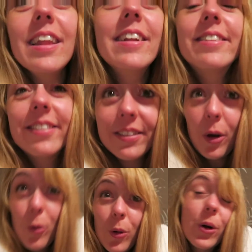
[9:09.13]
It's
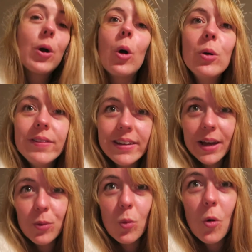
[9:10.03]
so cozy
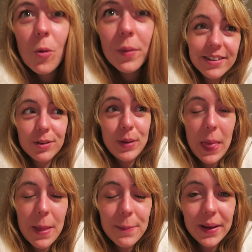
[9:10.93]
and warm. It's got to
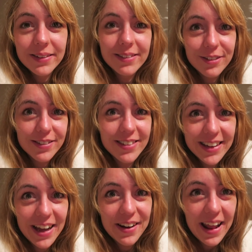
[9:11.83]
be the best dressing
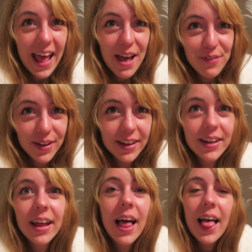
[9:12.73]
gown ever.
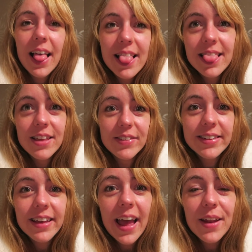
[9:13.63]
Love
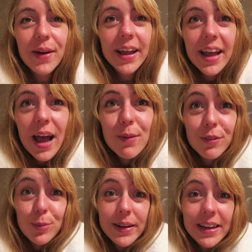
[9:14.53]
it. Anyway, I'm
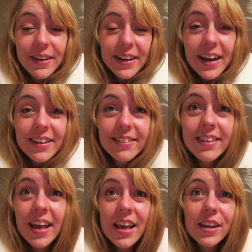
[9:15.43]
off to bed now, guys.
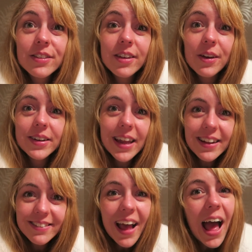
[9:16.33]
So good
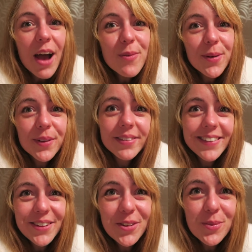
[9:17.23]
night, and we will
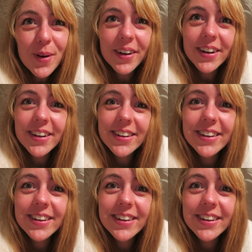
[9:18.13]
see you tomorrow.